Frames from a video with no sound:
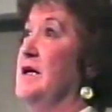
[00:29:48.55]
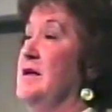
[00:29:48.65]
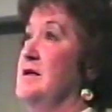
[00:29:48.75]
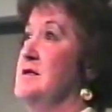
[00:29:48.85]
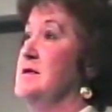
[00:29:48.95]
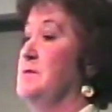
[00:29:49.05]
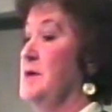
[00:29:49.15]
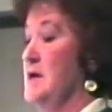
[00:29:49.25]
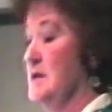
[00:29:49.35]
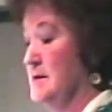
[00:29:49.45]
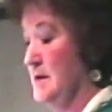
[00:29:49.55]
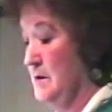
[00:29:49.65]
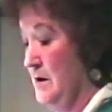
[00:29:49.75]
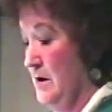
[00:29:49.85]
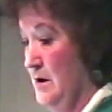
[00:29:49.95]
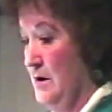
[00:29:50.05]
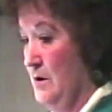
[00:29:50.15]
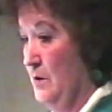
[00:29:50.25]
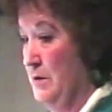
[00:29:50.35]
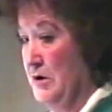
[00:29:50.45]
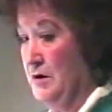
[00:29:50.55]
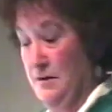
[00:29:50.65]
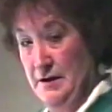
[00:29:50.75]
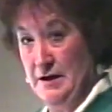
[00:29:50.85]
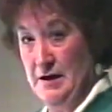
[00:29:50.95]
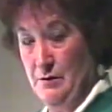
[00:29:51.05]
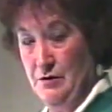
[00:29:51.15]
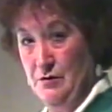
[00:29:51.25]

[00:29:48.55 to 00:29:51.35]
them again. They disappeared. So when we got in the